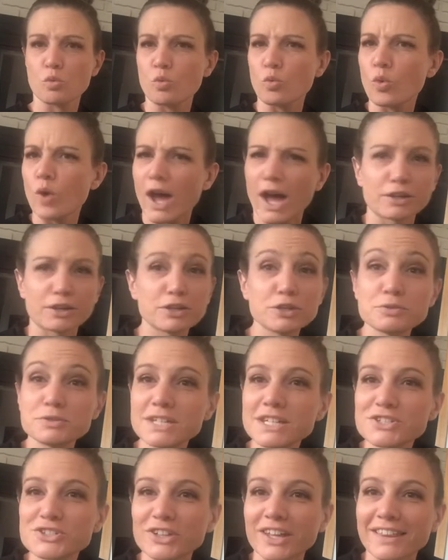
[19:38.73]
How do you
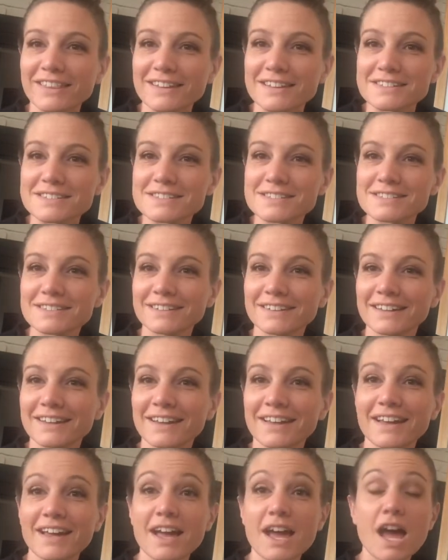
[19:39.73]
teach like this?
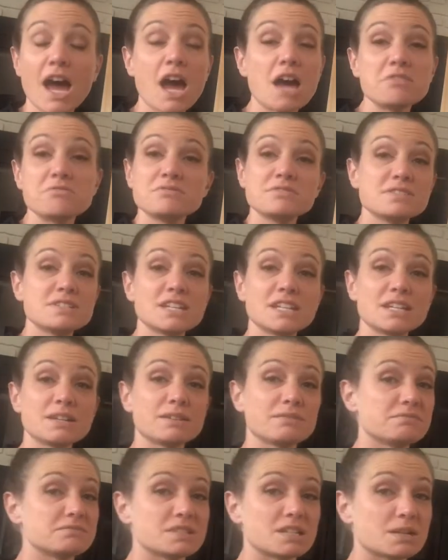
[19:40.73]

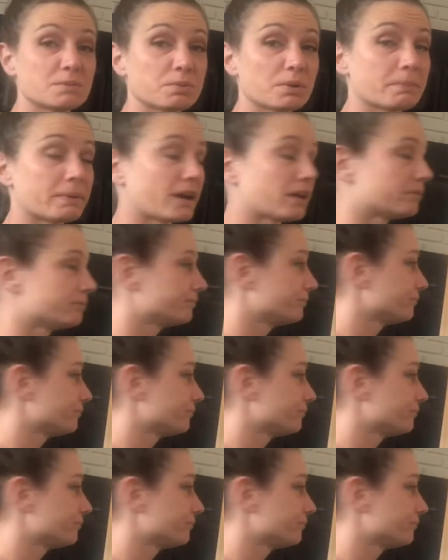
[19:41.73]
Didn't prepare.